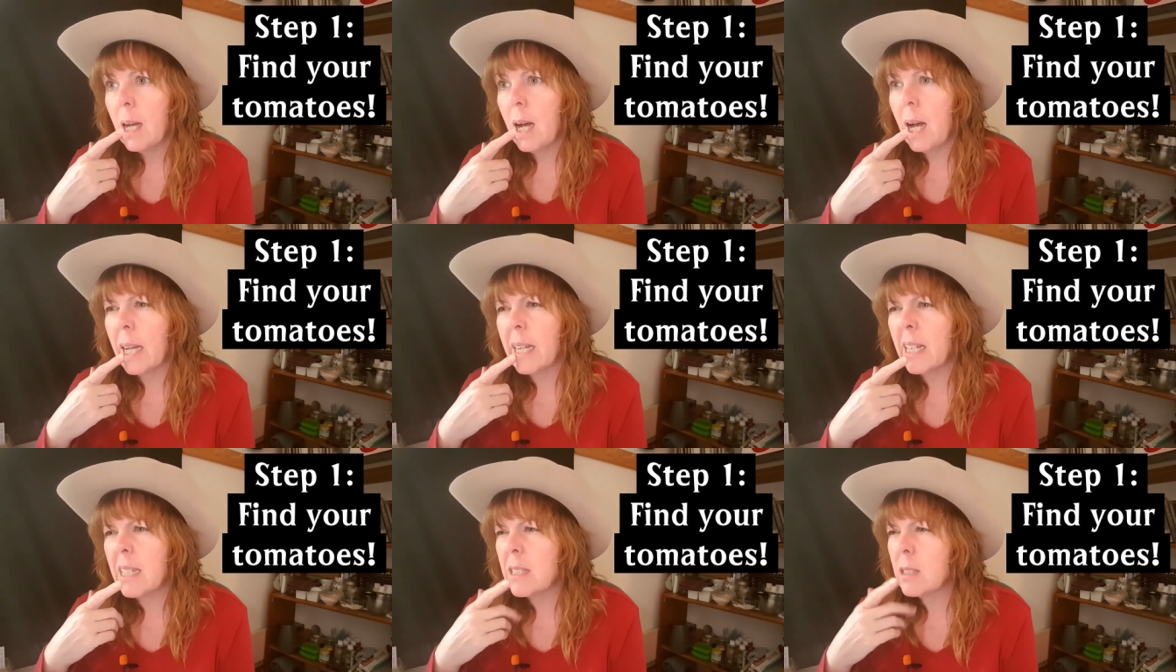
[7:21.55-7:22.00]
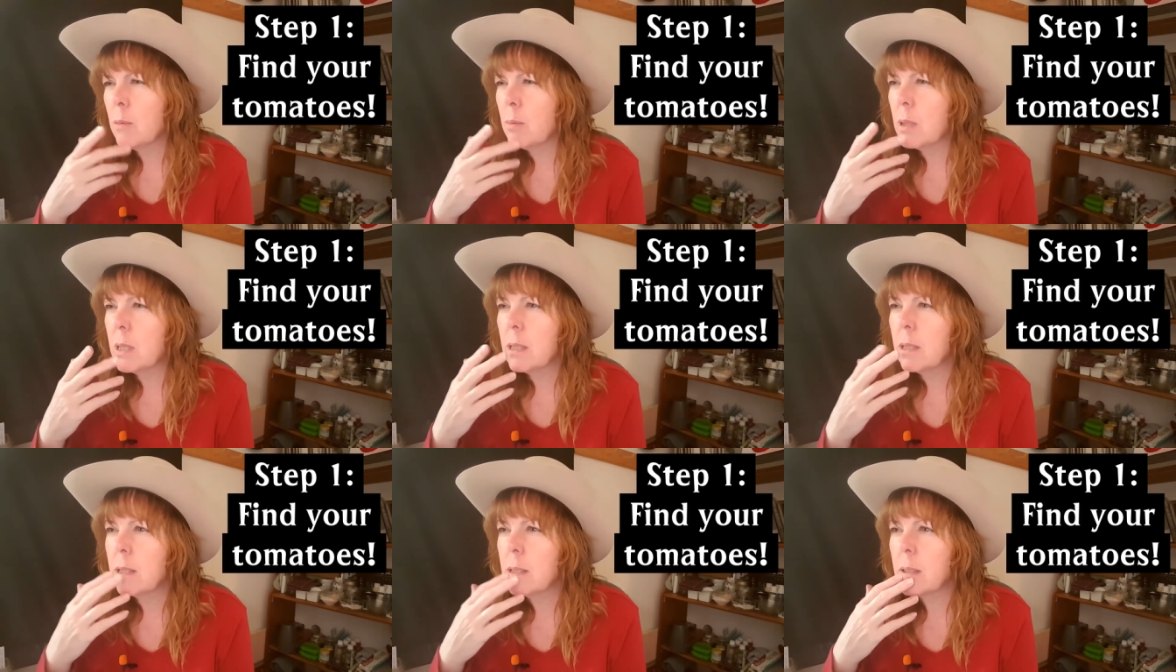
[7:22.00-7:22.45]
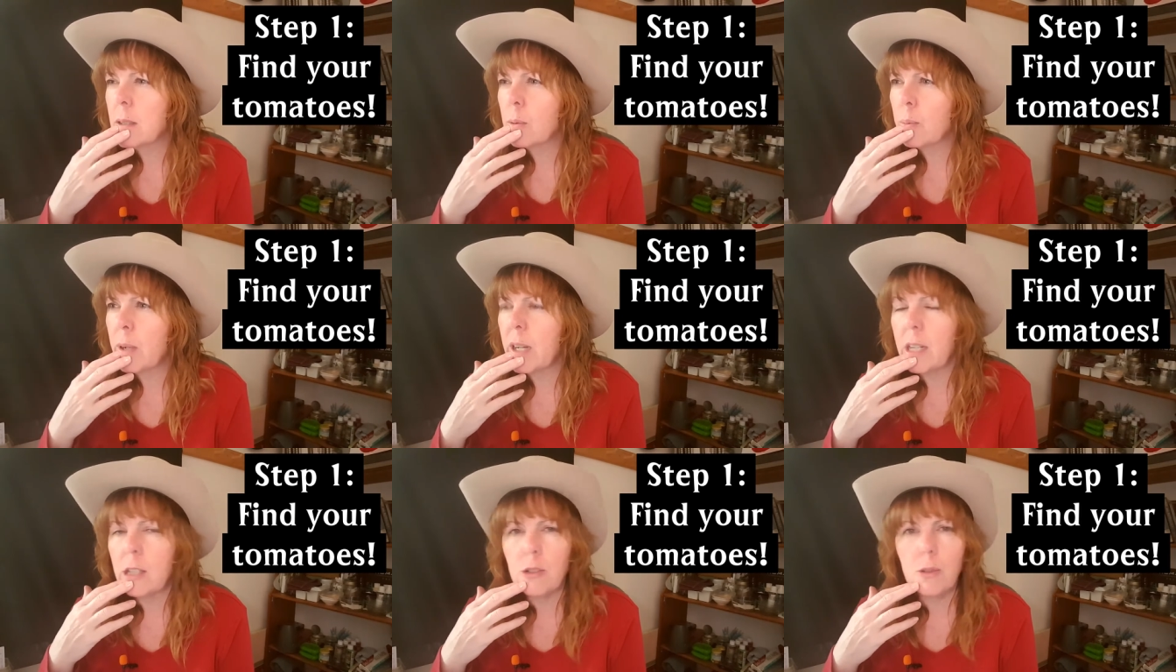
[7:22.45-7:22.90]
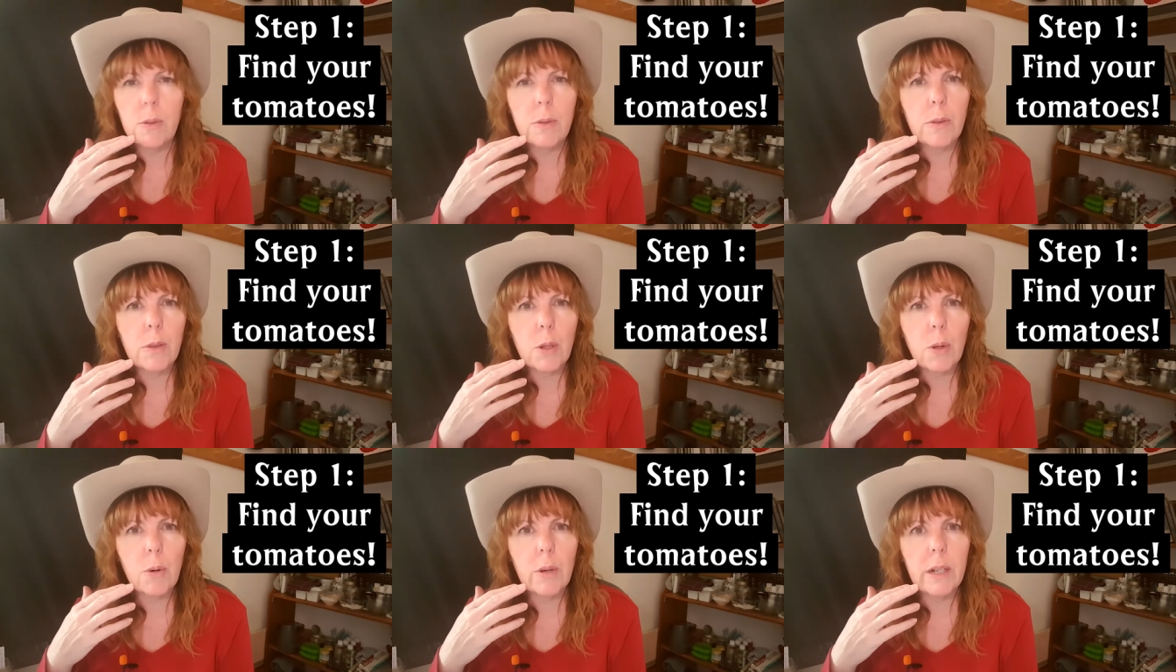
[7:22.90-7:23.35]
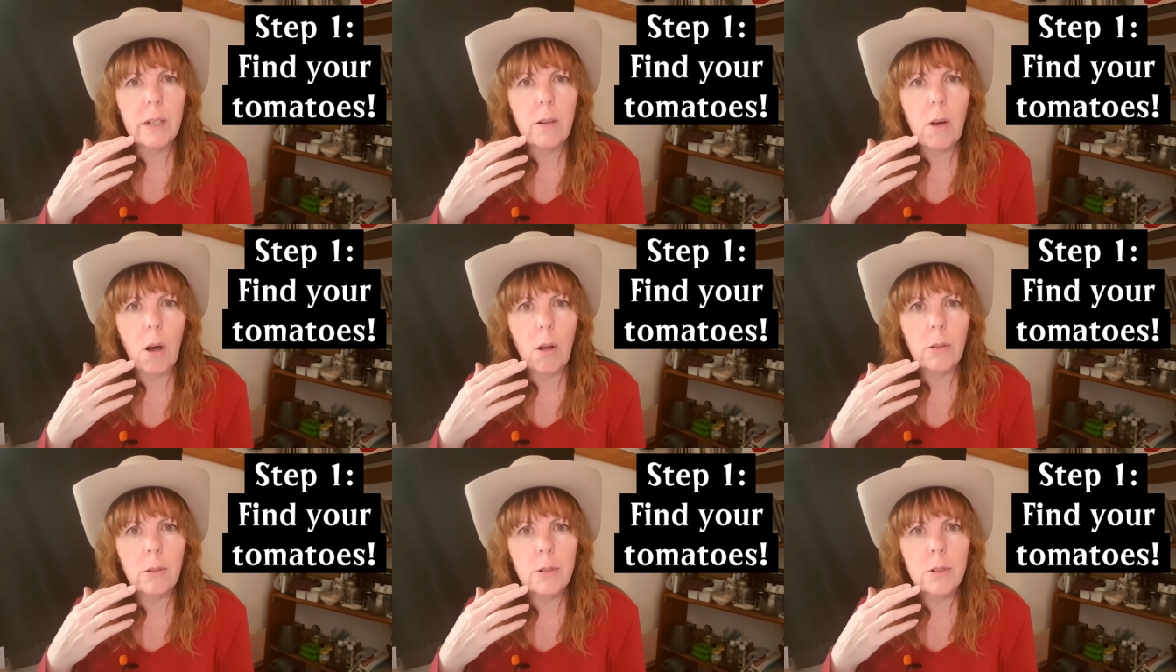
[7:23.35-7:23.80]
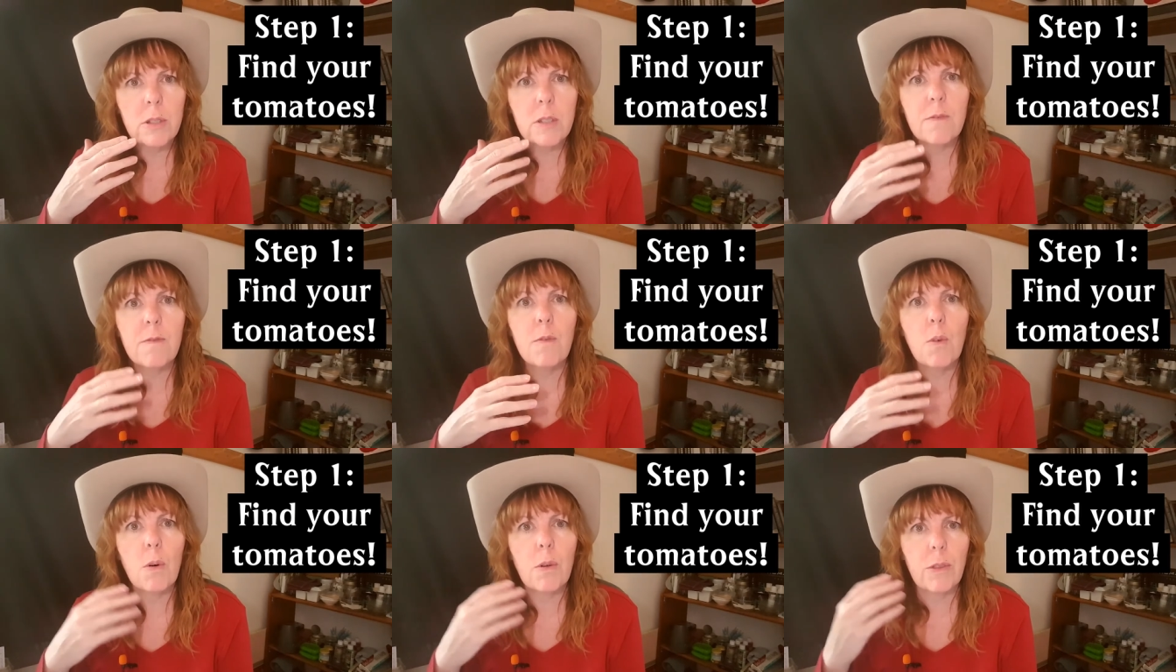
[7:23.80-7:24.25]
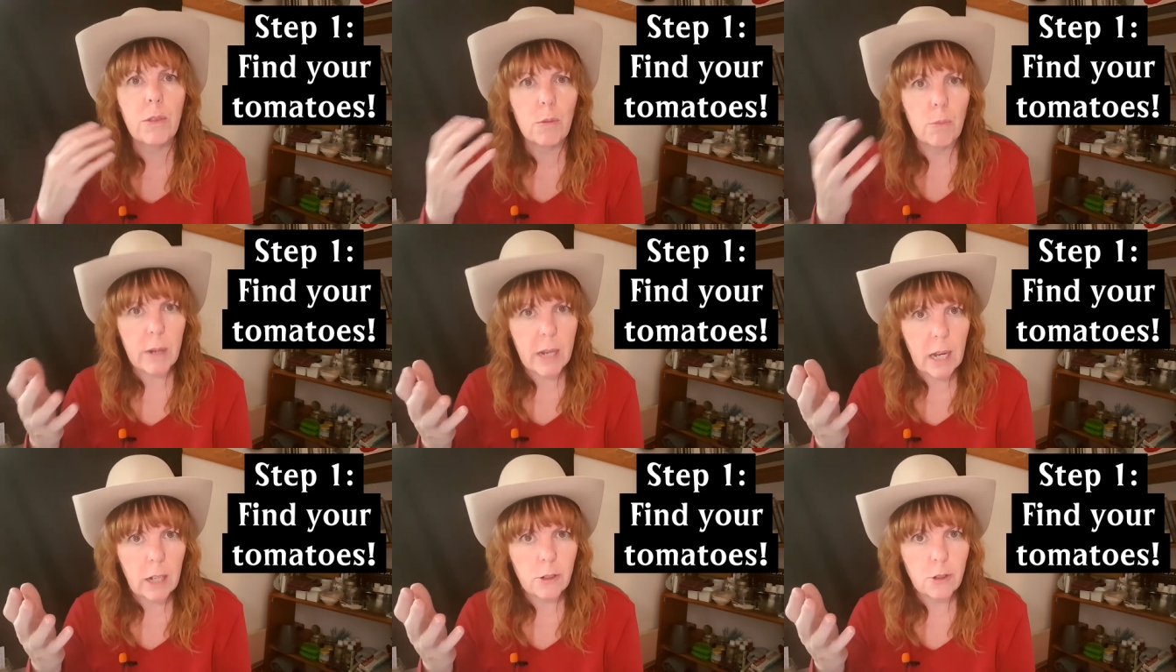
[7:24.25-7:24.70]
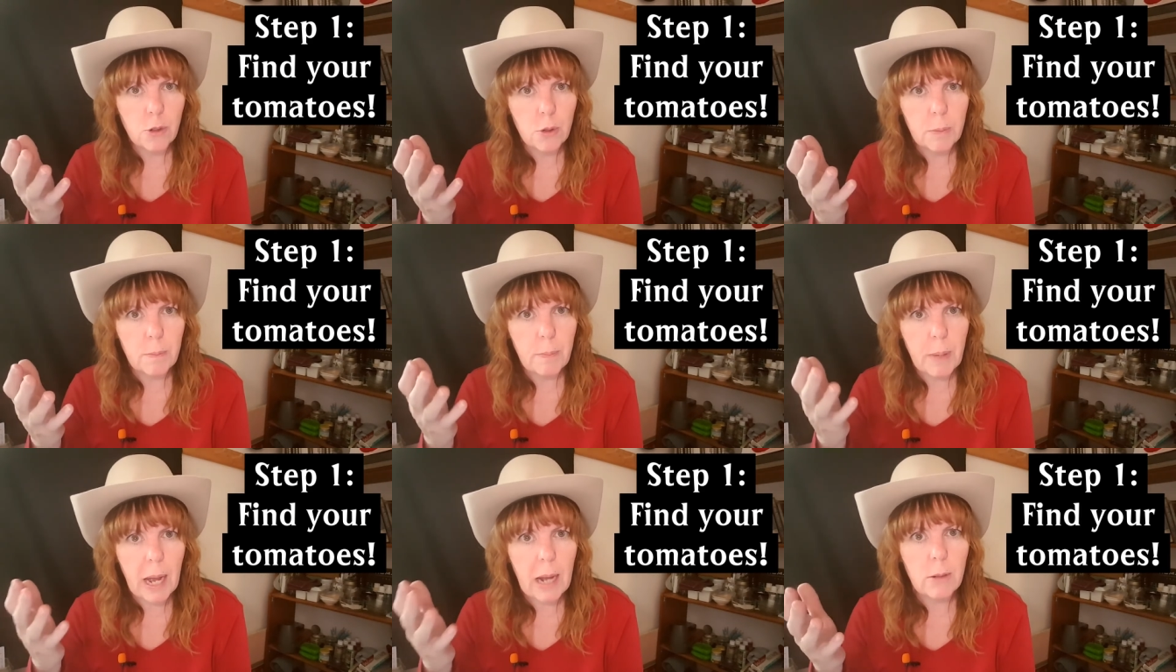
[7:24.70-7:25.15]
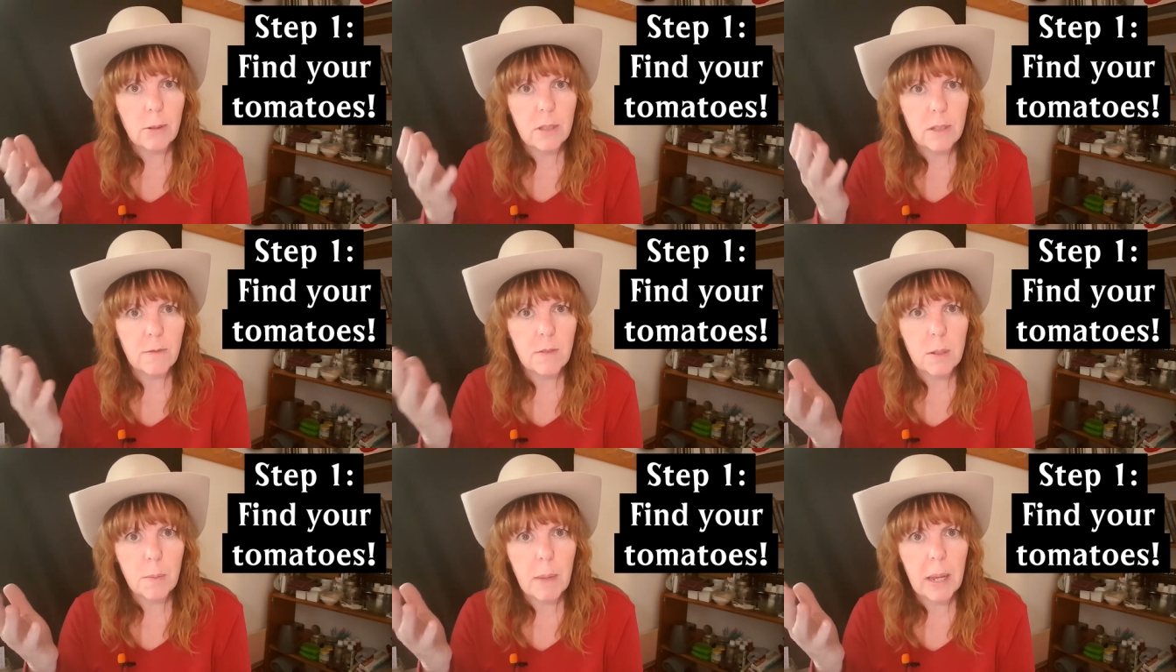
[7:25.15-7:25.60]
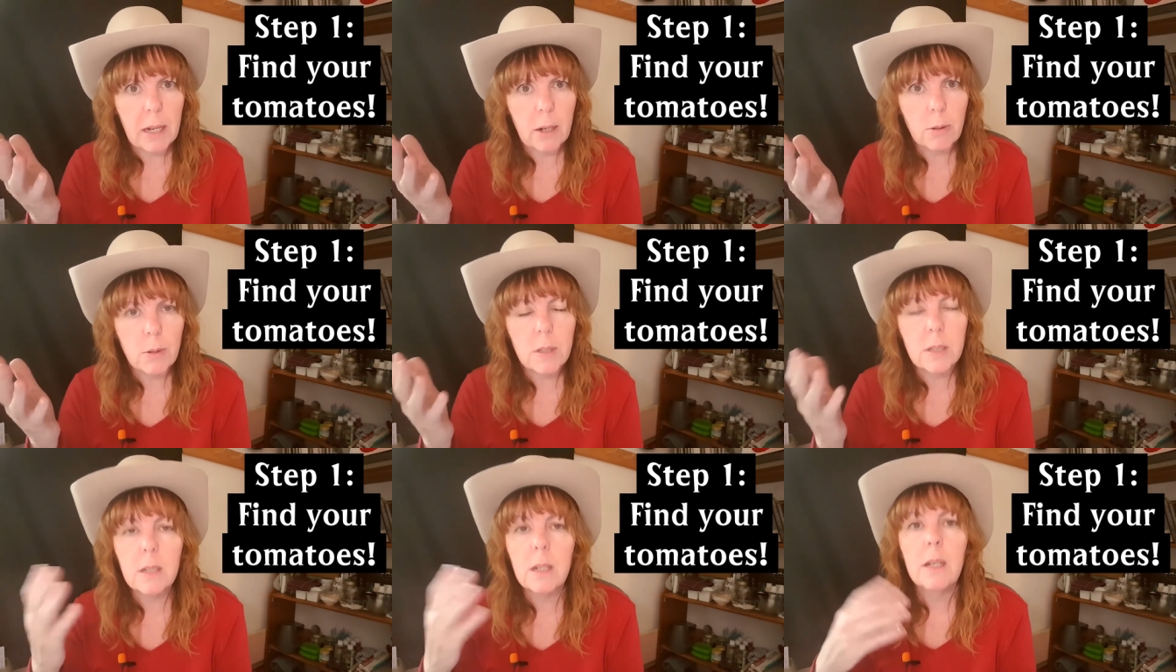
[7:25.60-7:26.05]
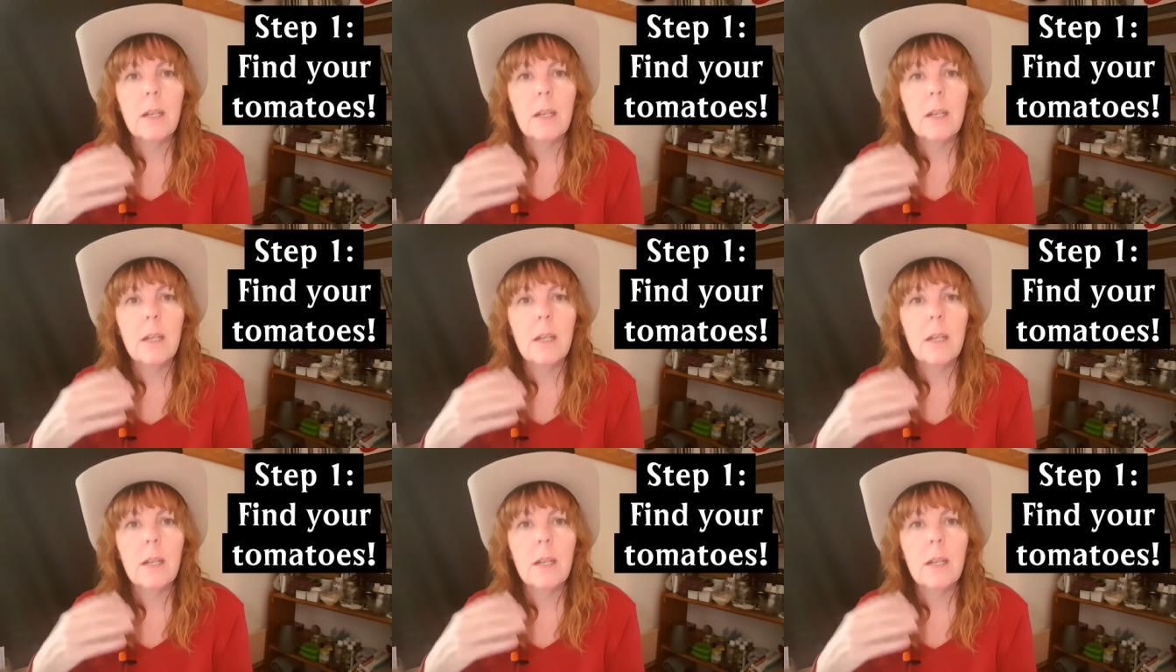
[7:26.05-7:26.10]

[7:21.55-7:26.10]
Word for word: I guess it was three hundred thirty dollars for three hundred pounds of tomatoes.